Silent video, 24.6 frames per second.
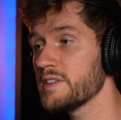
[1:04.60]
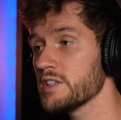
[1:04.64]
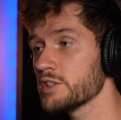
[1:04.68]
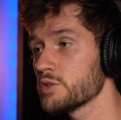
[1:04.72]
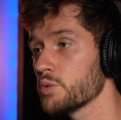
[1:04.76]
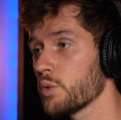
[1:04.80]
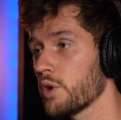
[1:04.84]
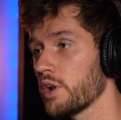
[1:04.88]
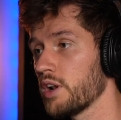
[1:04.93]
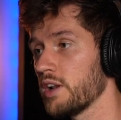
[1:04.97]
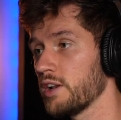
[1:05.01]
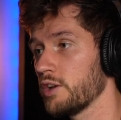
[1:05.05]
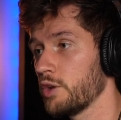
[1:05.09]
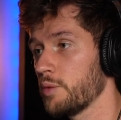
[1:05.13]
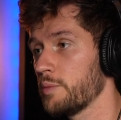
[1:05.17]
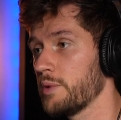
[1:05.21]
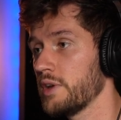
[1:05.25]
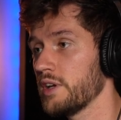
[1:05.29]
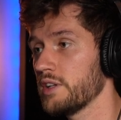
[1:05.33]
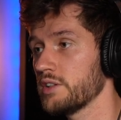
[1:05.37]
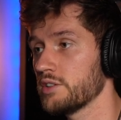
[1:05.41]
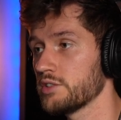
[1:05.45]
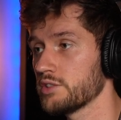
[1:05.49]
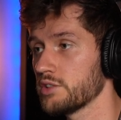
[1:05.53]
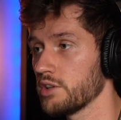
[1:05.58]
this one a little
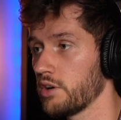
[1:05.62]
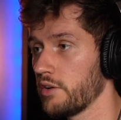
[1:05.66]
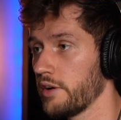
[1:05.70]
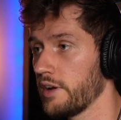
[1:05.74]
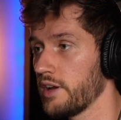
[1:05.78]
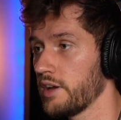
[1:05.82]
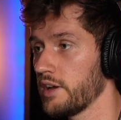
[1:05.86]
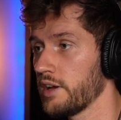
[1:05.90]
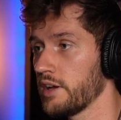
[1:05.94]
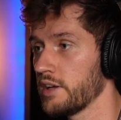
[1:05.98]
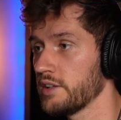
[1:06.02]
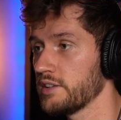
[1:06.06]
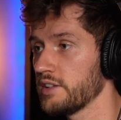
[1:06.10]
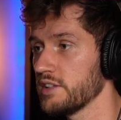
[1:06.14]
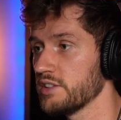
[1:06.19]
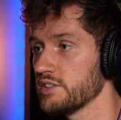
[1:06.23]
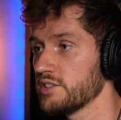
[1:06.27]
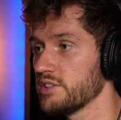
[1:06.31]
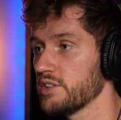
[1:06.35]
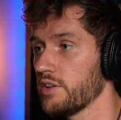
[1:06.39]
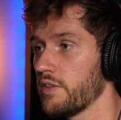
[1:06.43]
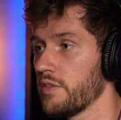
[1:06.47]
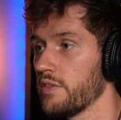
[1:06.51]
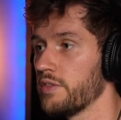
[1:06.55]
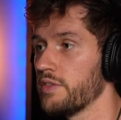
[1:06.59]
bit. So add
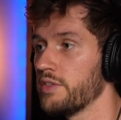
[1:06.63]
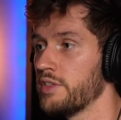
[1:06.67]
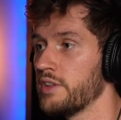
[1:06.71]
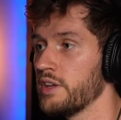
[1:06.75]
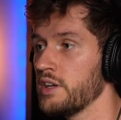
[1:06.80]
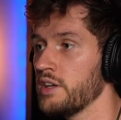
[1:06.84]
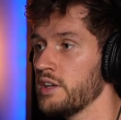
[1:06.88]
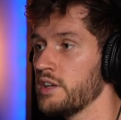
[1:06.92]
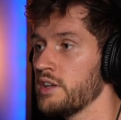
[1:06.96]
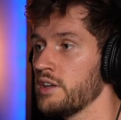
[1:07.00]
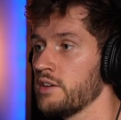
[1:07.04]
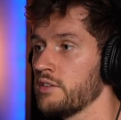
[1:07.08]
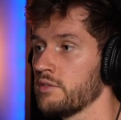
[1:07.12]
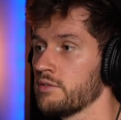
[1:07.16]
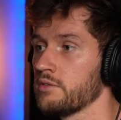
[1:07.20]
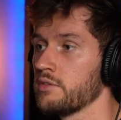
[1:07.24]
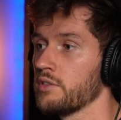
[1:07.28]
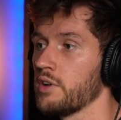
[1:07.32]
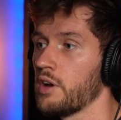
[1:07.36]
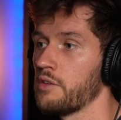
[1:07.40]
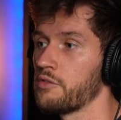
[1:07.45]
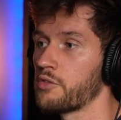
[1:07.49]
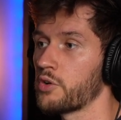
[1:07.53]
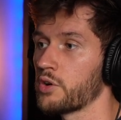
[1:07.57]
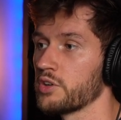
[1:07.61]
this D
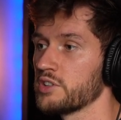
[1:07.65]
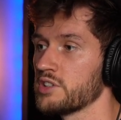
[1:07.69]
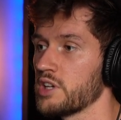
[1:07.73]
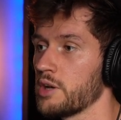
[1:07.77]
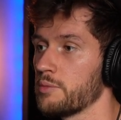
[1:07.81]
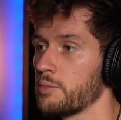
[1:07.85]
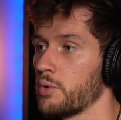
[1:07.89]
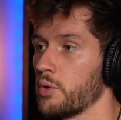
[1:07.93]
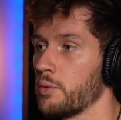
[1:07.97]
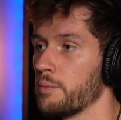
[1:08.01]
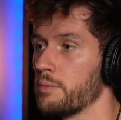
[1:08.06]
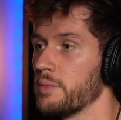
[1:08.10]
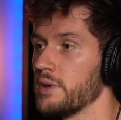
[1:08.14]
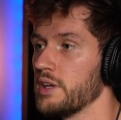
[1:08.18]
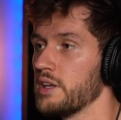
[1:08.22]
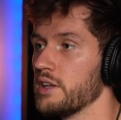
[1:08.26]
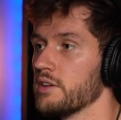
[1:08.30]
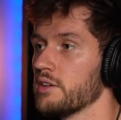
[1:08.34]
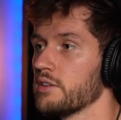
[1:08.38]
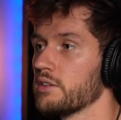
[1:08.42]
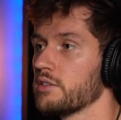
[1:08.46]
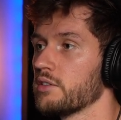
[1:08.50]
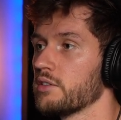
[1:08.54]
and for example B.